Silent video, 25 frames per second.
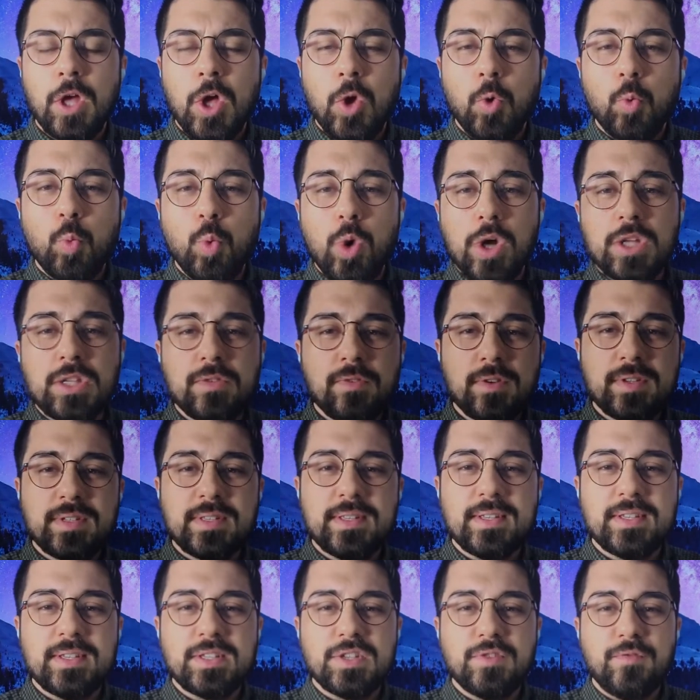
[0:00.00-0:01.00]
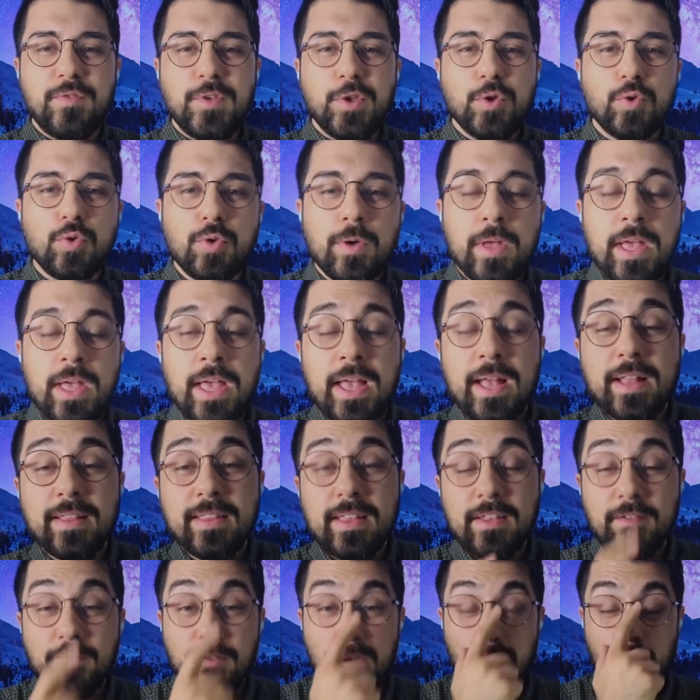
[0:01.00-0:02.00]
What was this view? The
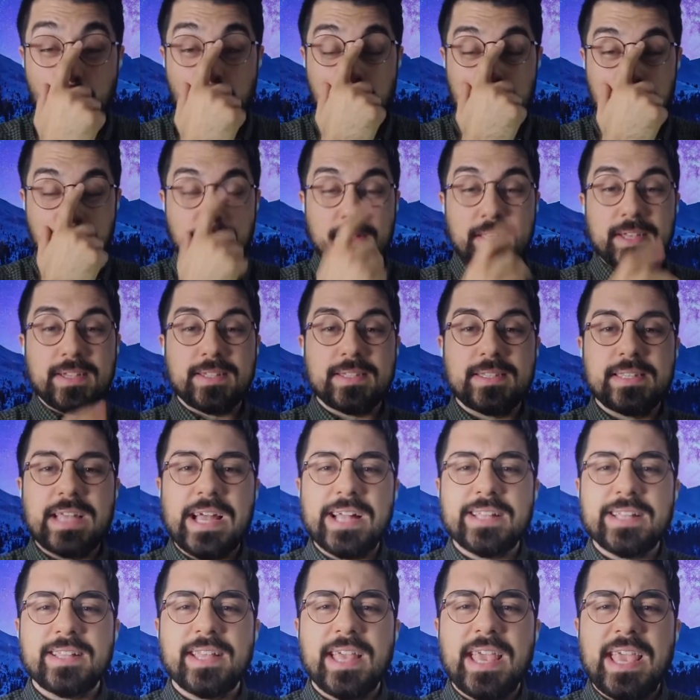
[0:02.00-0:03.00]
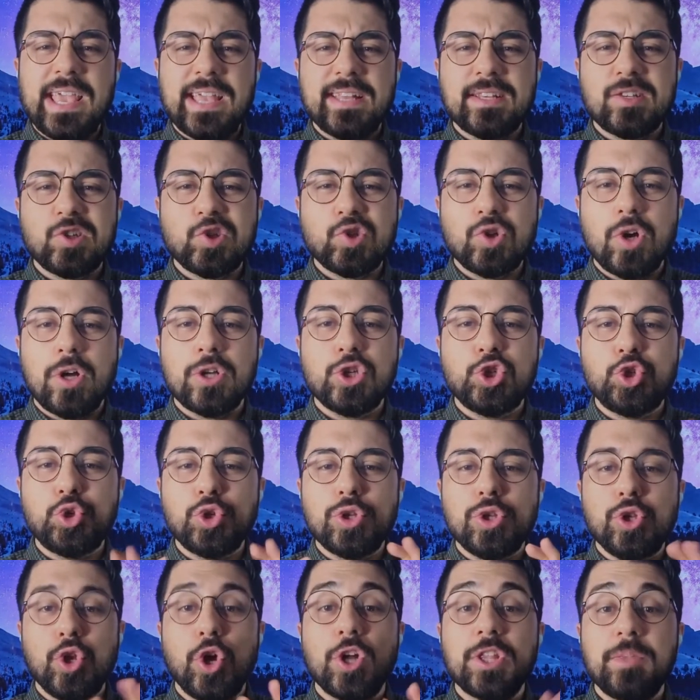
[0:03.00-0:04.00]
view of this, that insan
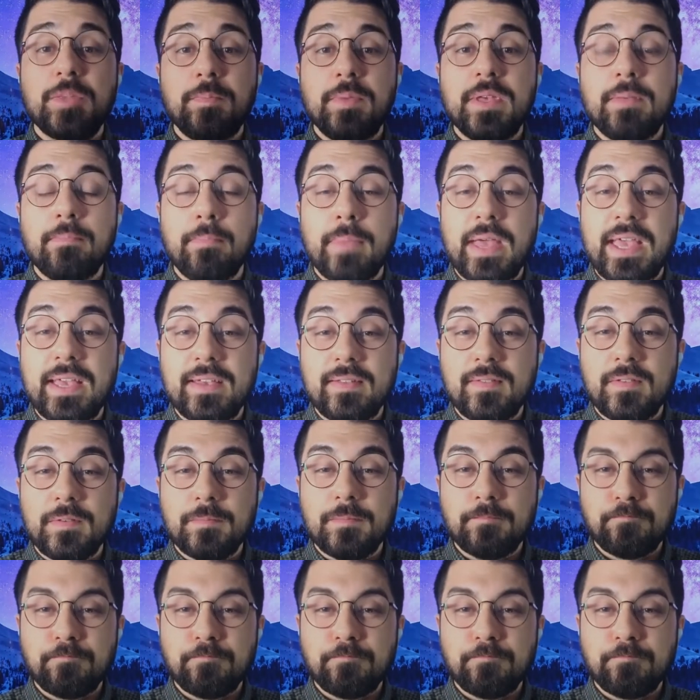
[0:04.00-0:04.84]
should not be made.